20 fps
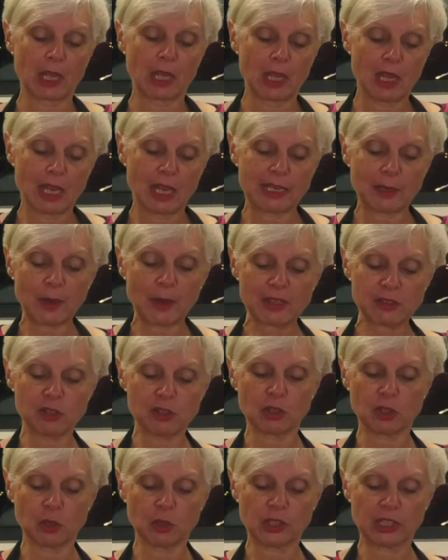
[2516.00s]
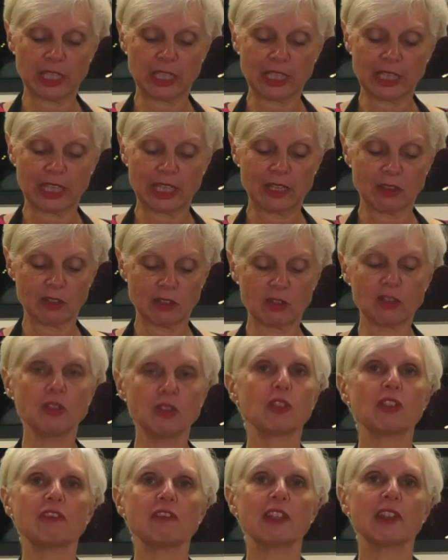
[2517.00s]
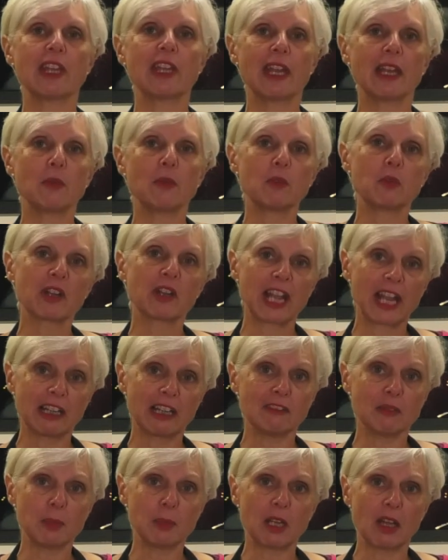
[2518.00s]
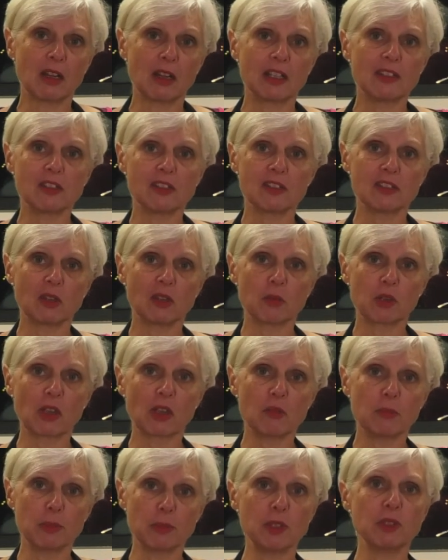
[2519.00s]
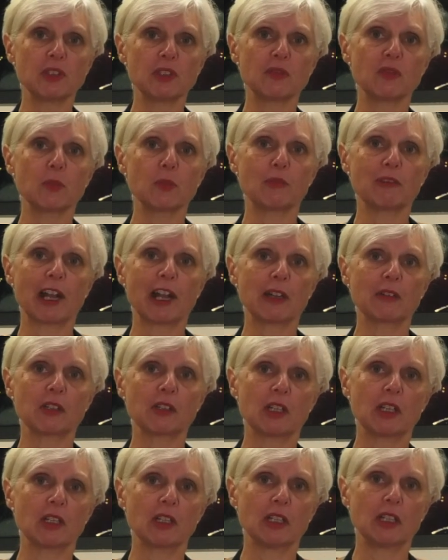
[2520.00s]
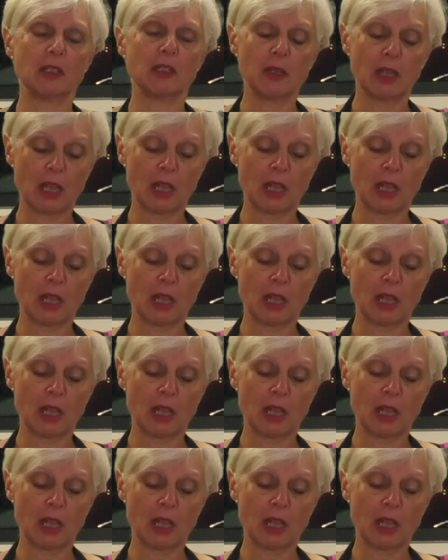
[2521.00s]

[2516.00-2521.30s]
Now, as you're cooking it, the sugar in there will caramelise, and so it will go a beautiful brown colour.